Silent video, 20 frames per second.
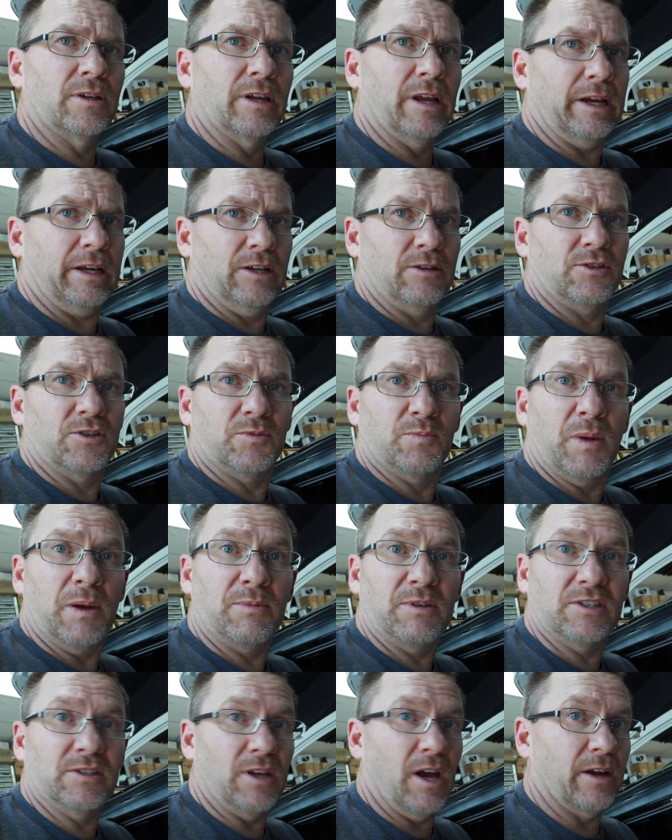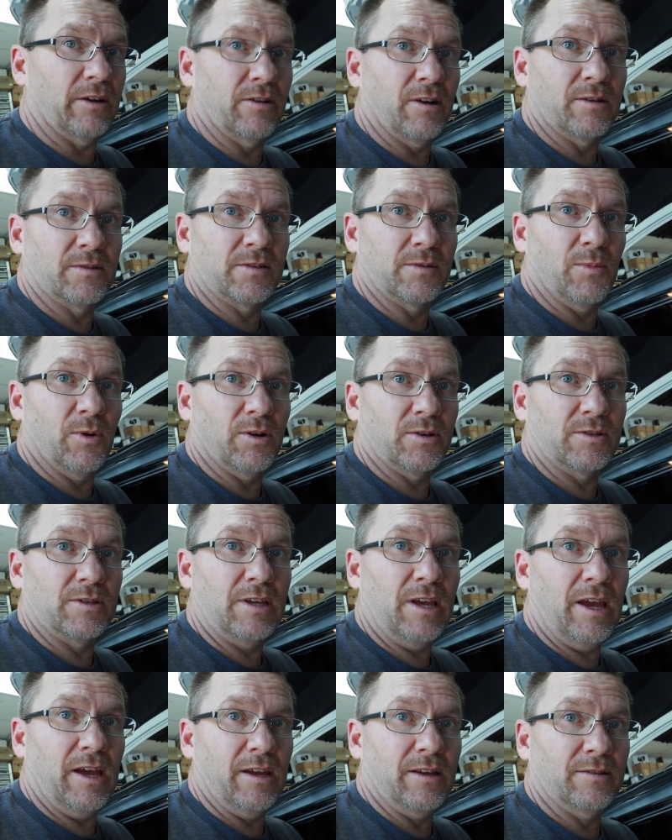and I could just maybe solder on some
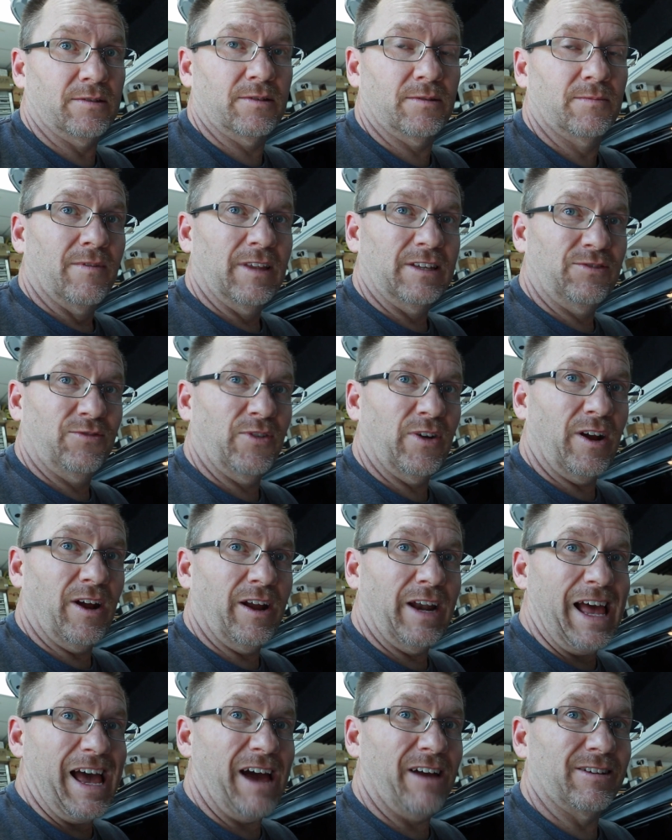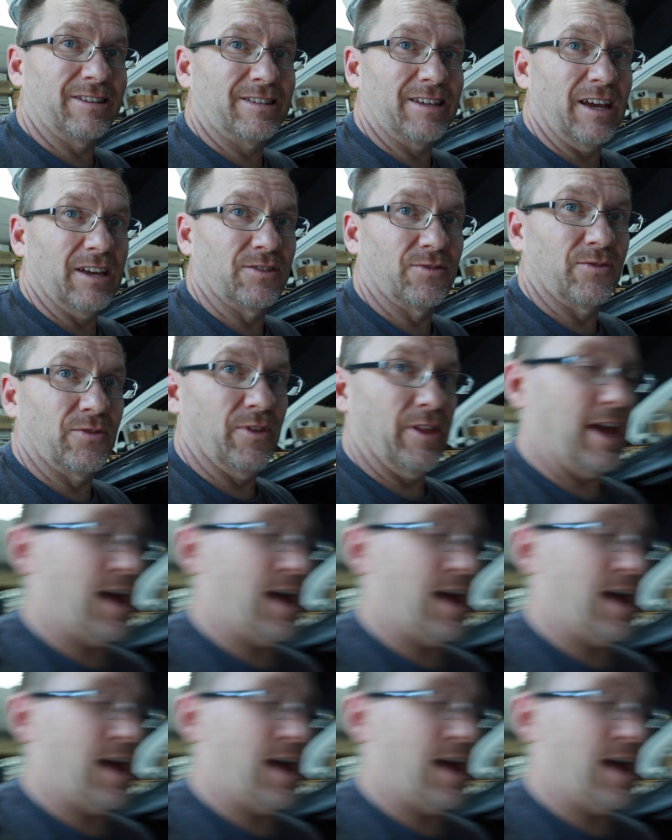RCAs. Let's figure out how to test for